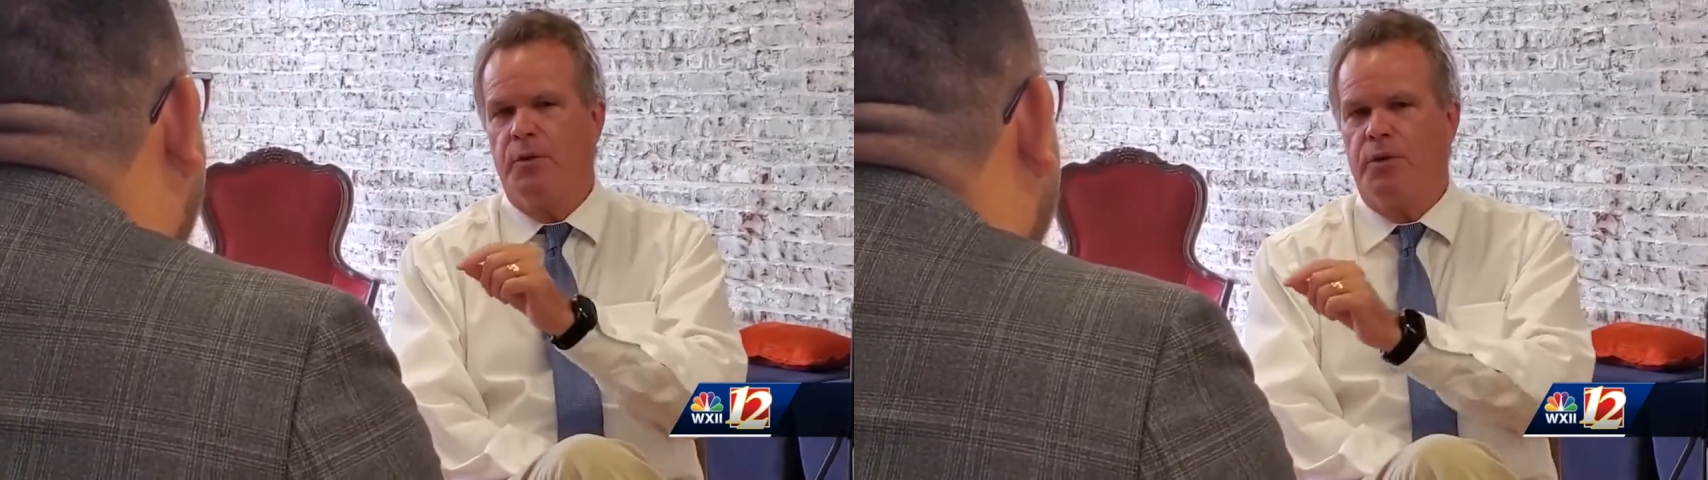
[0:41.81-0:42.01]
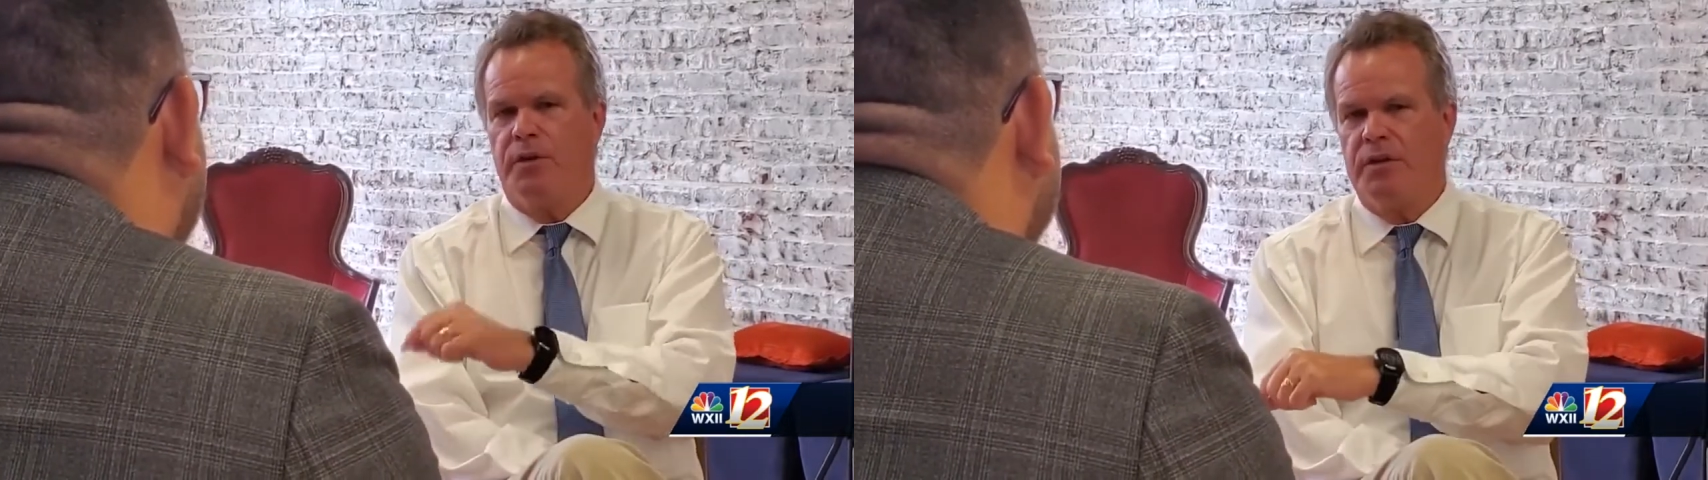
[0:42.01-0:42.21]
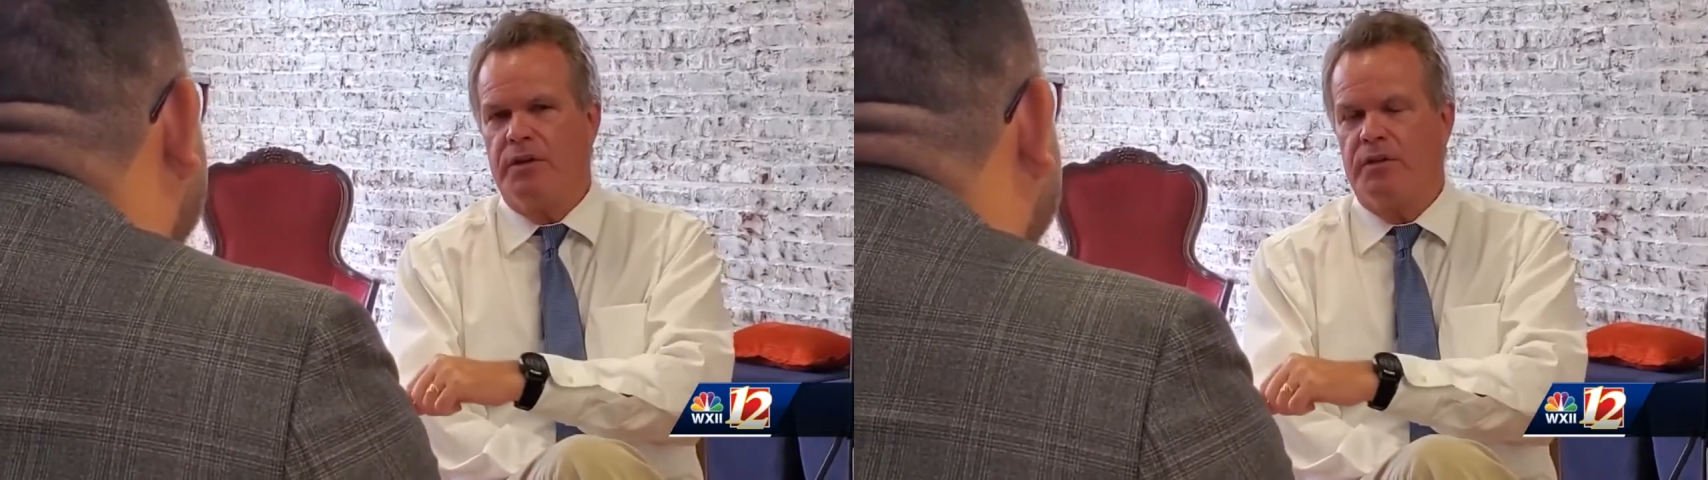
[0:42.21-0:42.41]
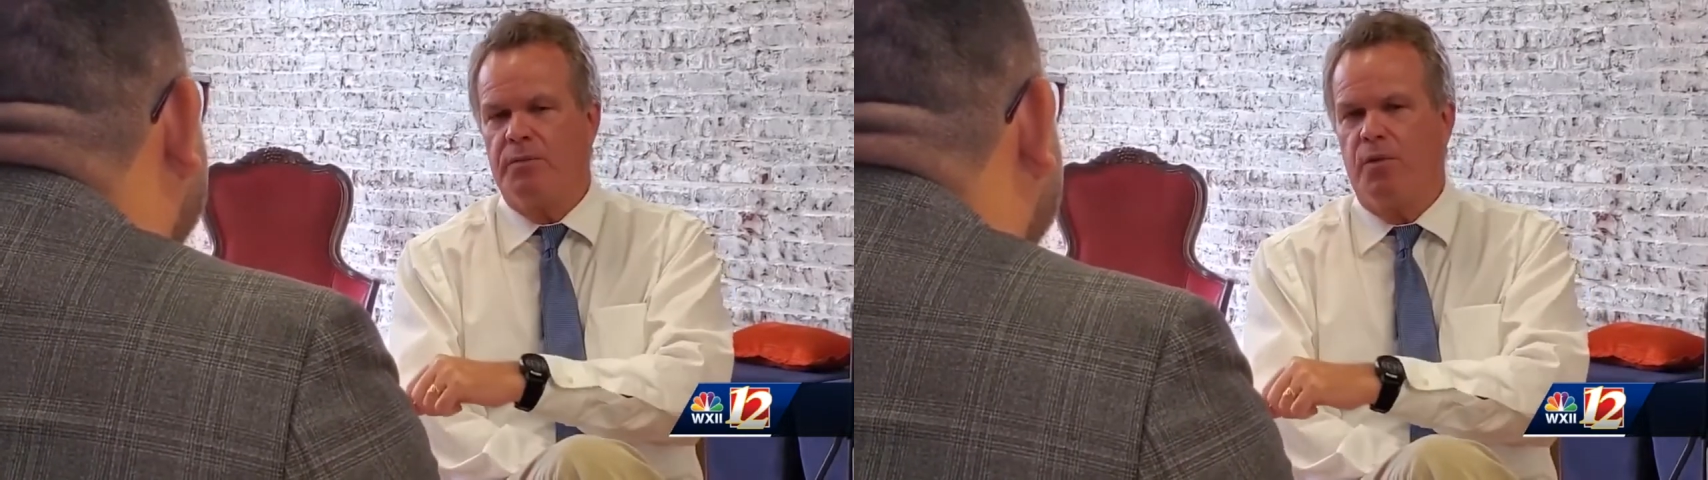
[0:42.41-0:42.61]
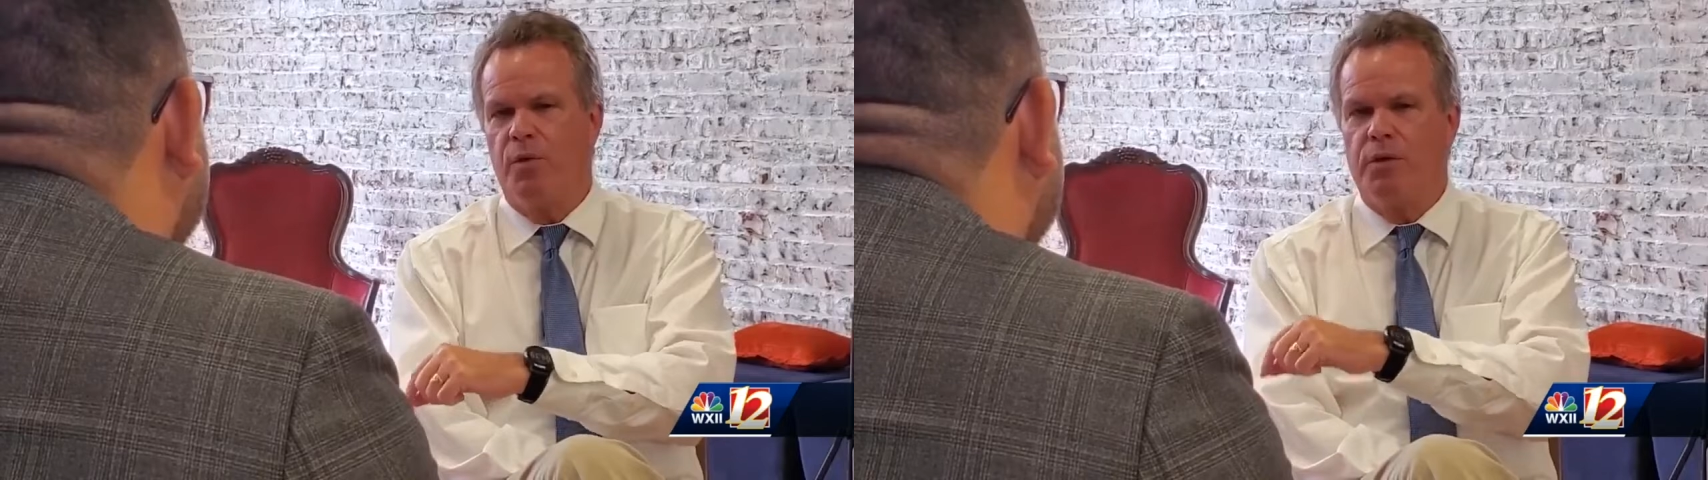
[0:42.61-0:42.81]
you did
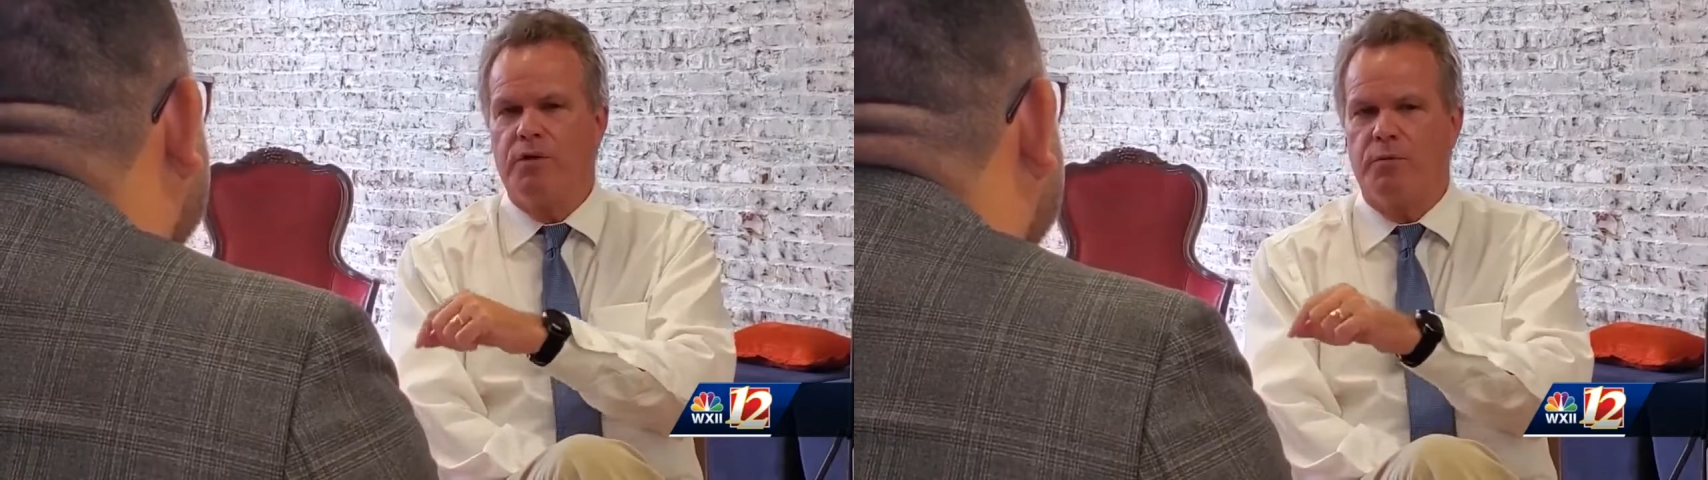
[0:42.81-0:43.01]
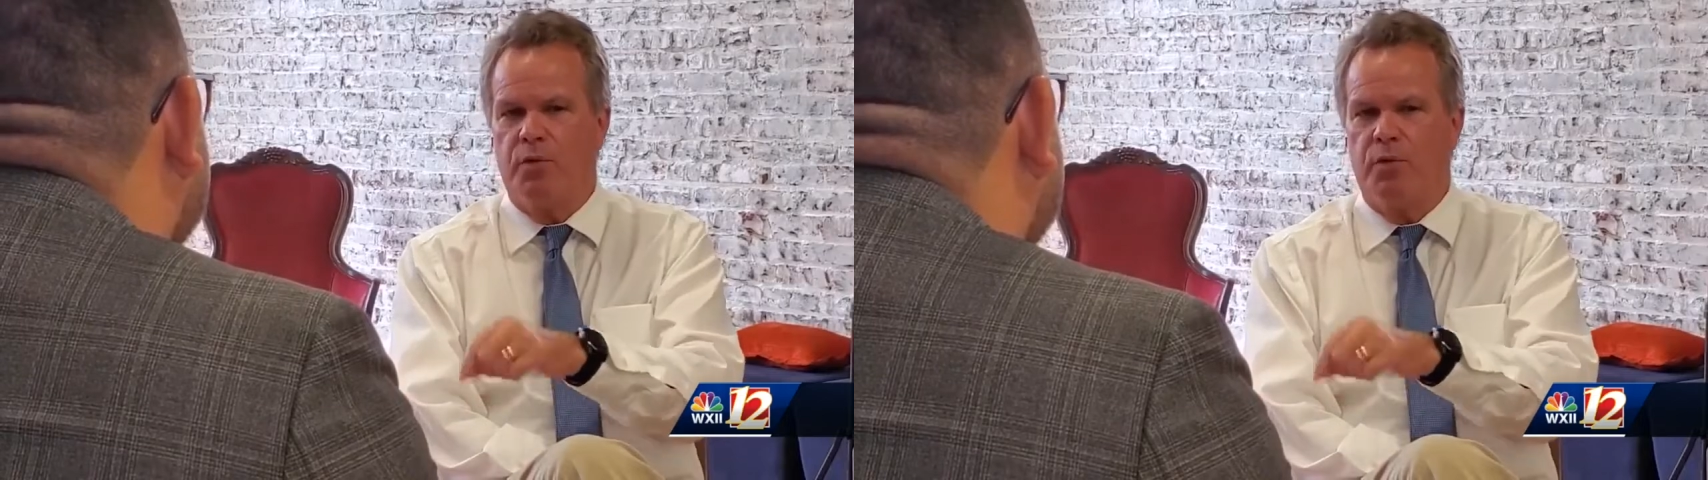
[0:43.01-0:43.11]
support,